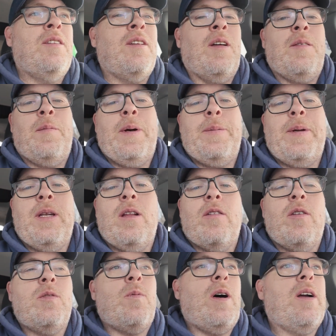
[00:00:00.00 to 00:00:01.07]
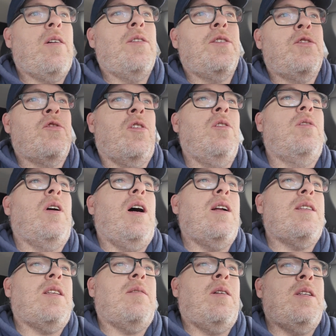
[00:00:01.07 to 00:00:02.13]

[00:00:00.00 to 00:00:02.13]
That might be another reason why I go with the drone, honestly,